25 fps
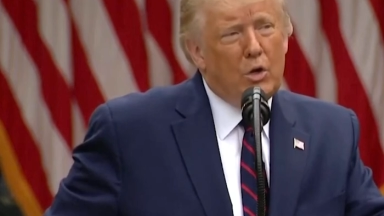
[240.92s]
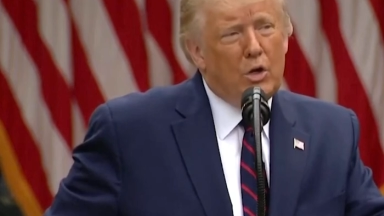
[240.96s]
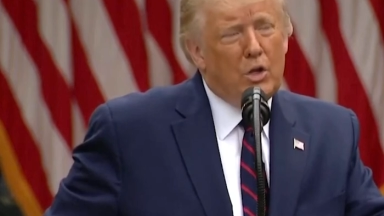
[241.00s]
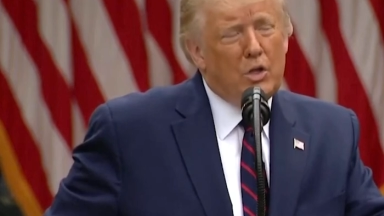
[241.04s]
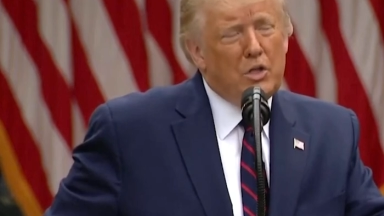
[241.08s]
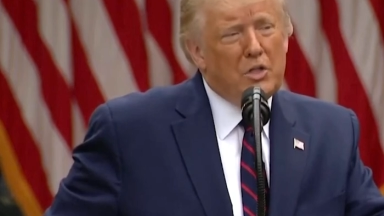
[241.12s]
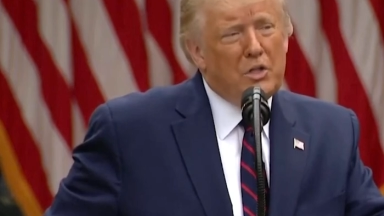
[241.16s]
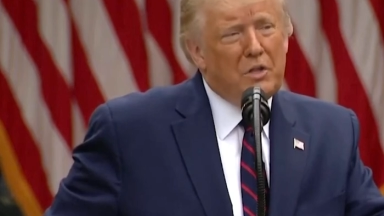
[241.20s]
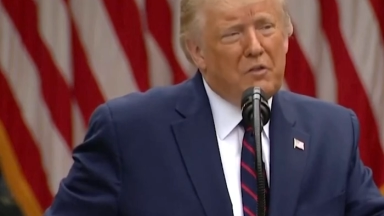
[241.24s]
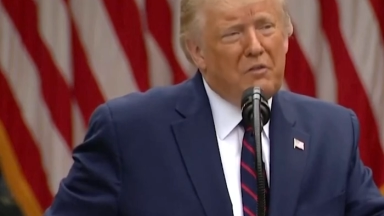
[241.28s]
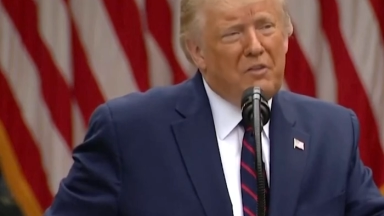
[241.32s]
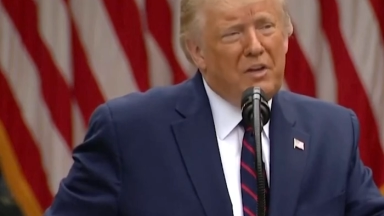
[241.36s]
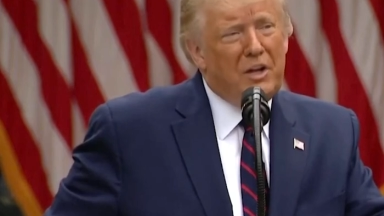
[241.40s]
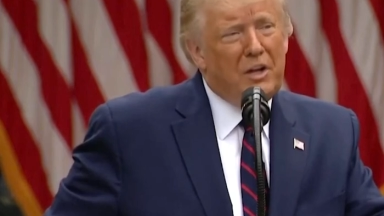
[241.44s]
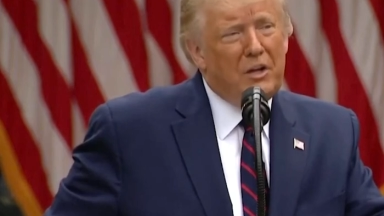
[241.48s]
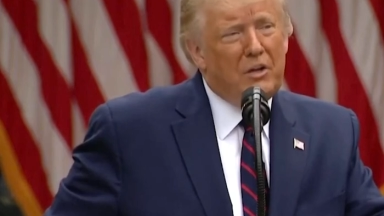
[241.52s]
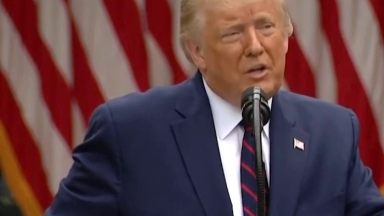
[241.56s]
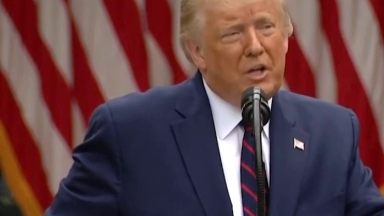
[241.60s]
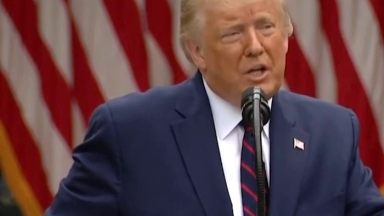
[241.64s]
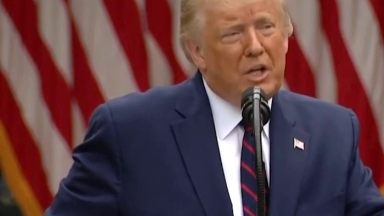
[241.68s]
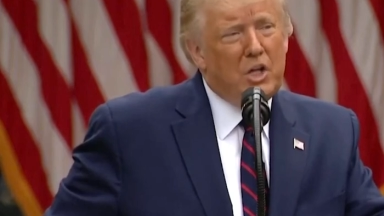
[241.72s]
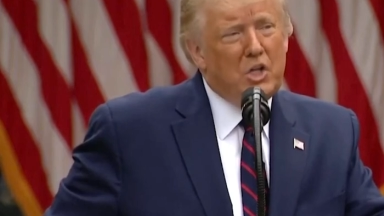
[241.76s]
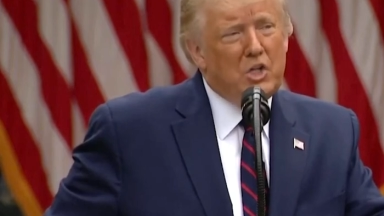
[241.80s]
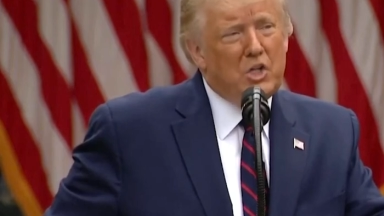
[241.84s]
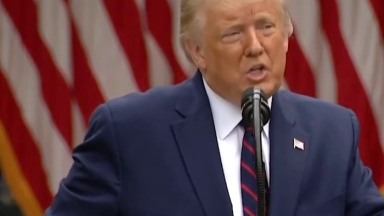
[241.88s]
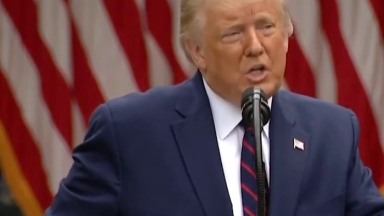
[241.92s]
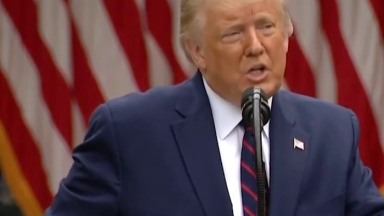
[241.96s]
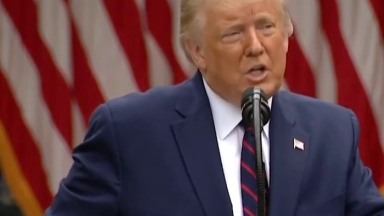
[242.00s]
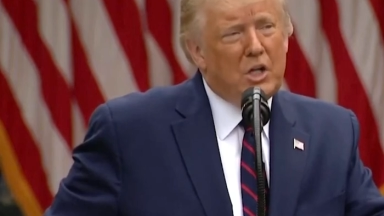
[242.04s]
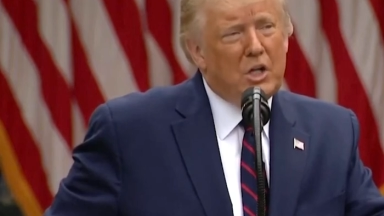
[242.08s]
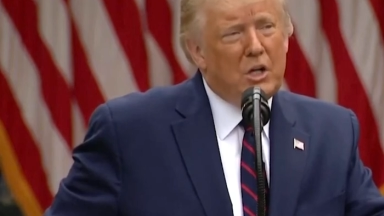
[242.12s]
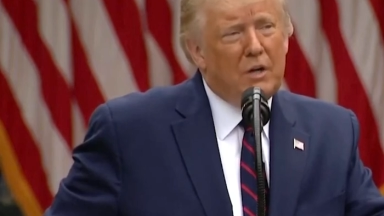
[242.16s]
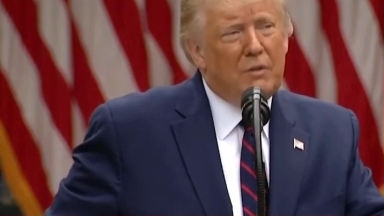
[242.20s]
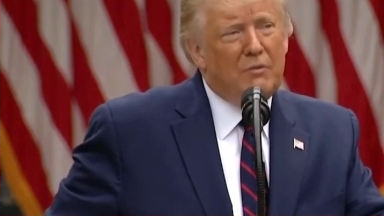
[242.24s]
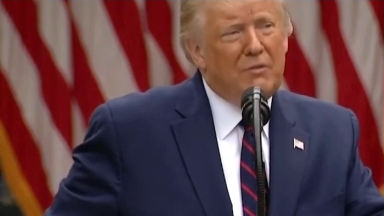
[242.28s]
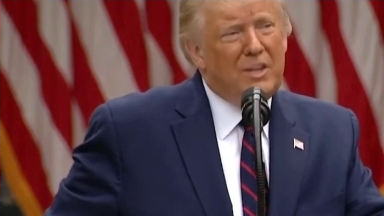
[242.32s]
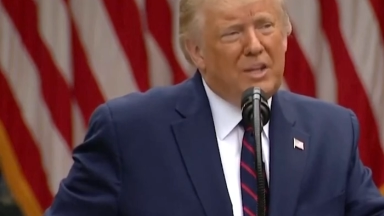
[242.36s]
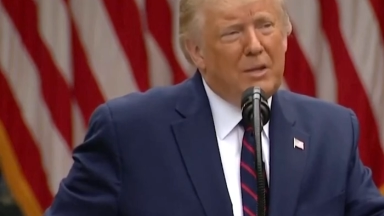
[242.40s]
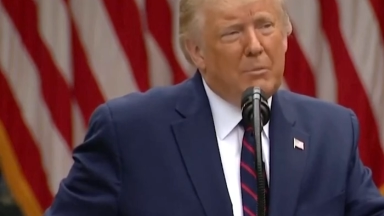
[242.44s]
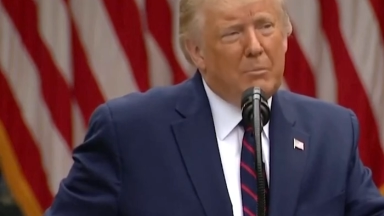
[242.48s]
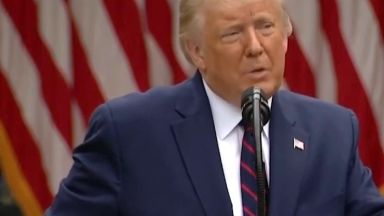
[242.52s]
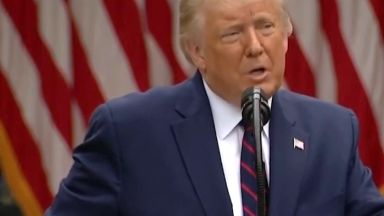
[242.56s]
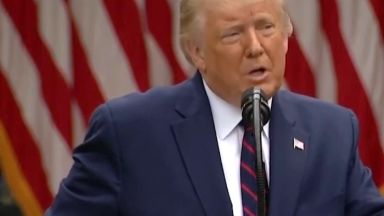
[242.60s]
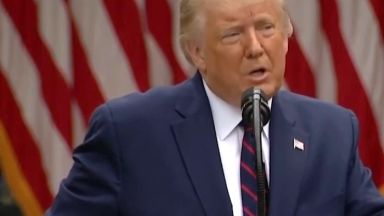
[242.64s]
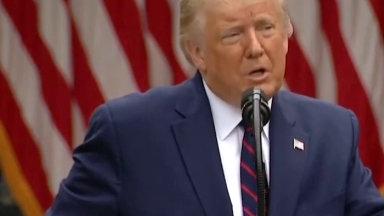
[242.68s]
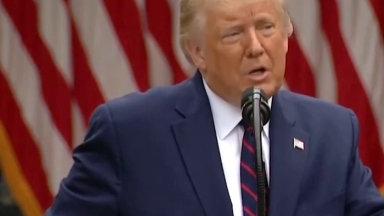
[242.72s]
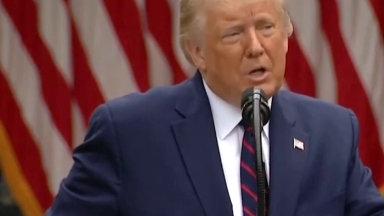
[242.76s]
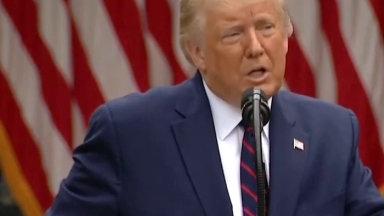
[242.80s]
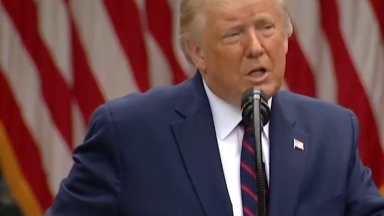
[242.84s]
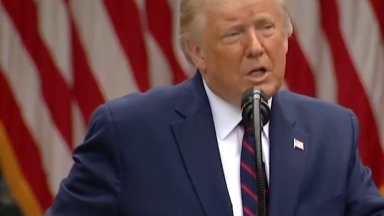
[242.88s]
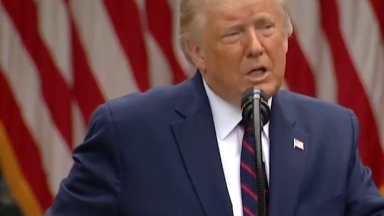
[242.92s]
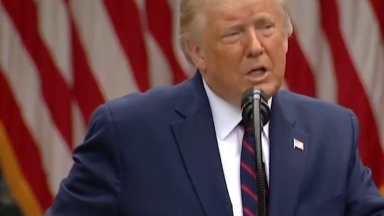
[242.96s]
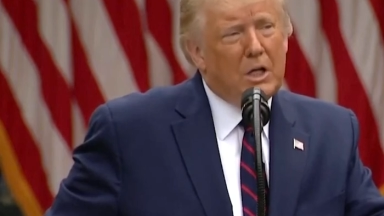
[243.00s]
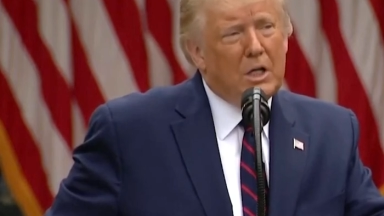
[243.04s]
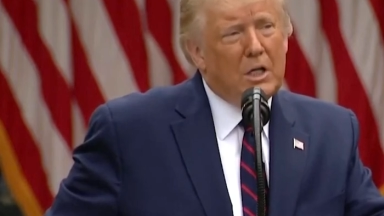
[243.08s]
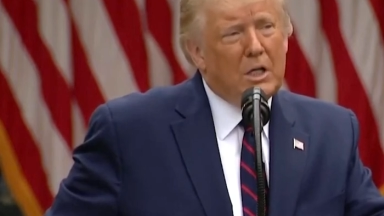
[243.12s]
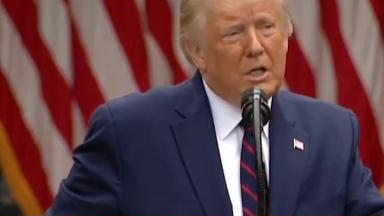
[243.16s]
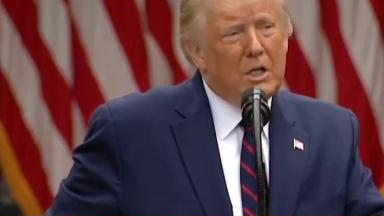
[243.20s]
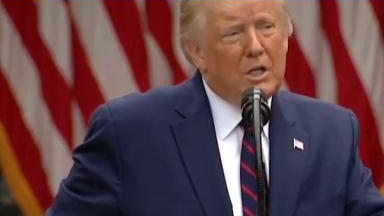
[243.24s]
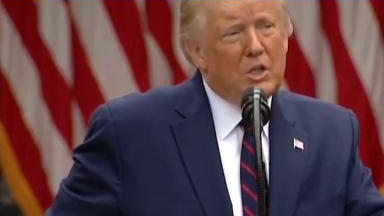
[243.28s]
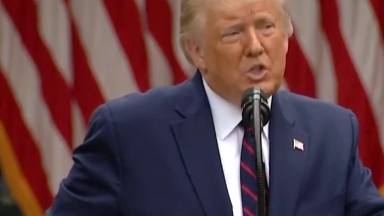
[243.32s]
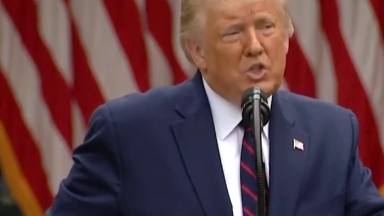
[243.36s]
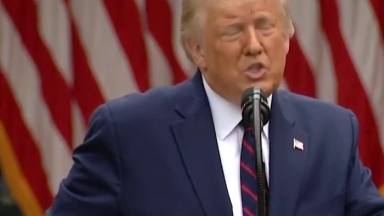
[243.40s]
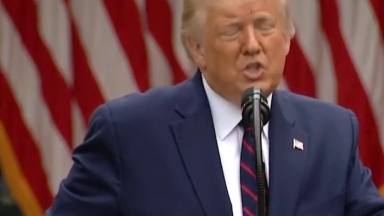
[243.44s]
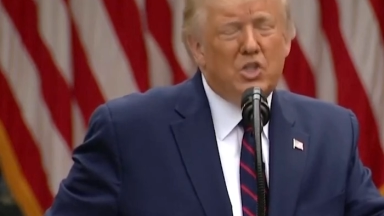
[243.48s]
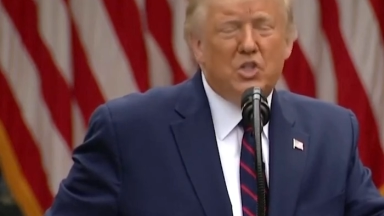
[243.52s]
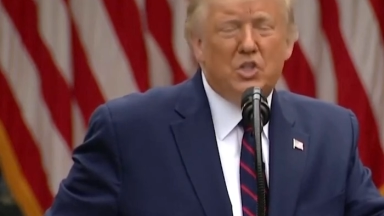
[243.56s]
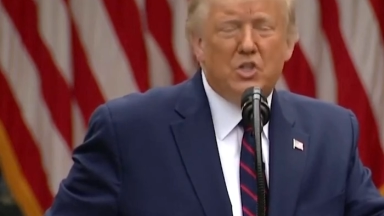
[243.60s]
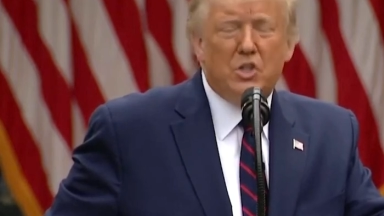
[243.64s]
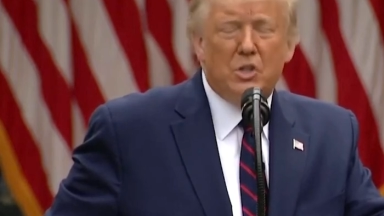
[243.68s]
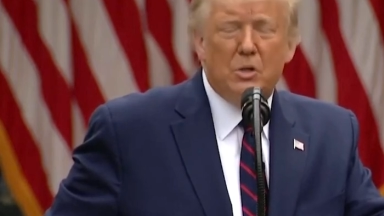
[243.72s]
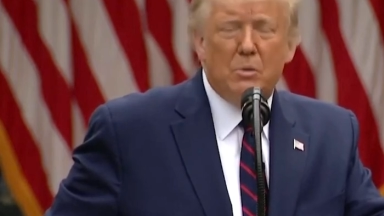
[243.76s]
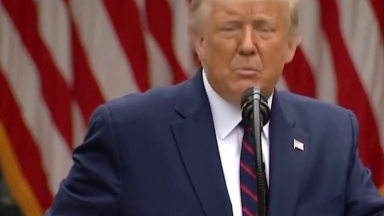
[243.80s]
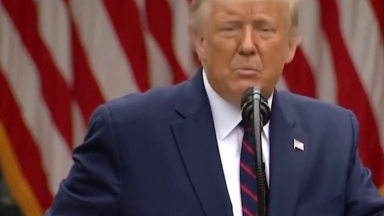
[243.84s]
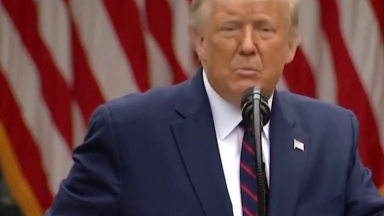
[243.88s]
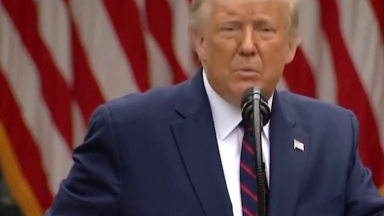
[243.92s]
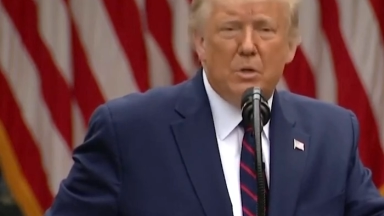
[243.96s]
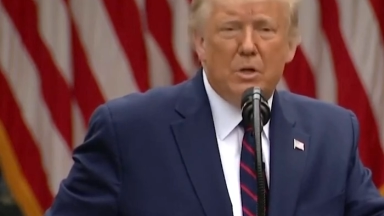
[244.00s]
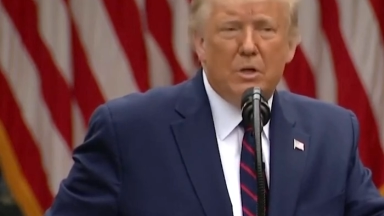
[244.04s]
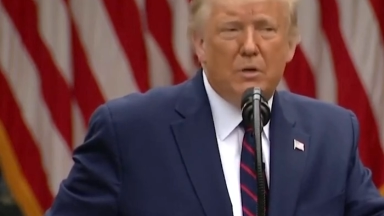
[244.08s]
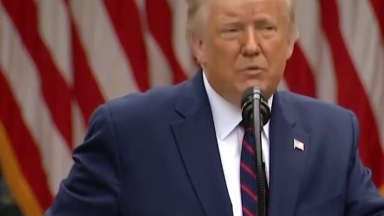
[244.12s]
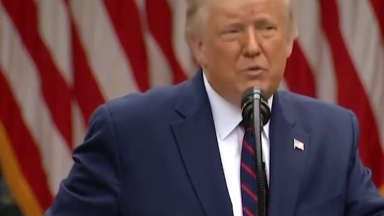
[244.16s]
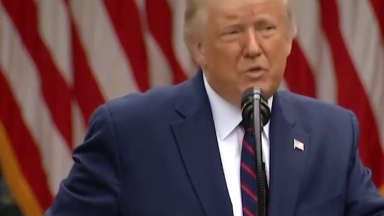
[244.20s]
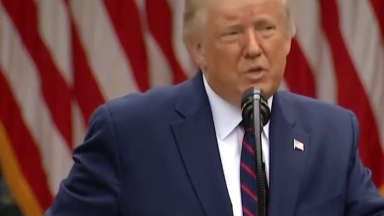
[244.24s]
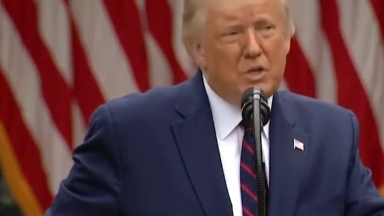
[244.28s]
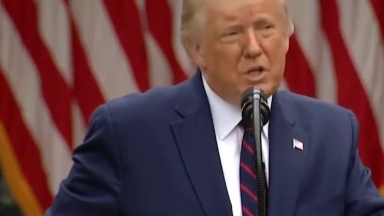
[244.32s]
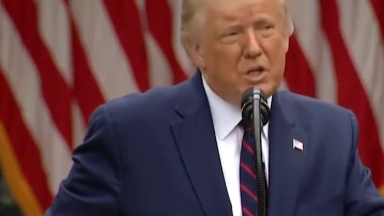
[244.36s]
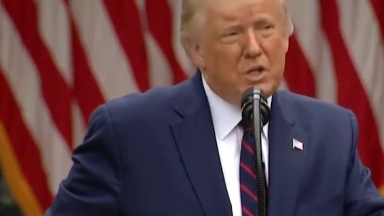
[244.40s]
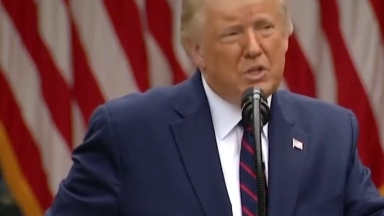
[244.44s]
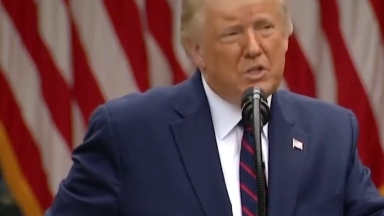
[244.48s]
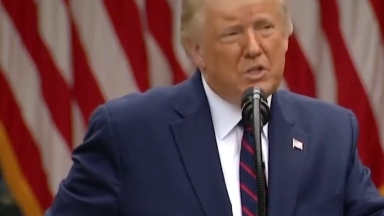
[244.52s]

is the foundation of the American system of justice.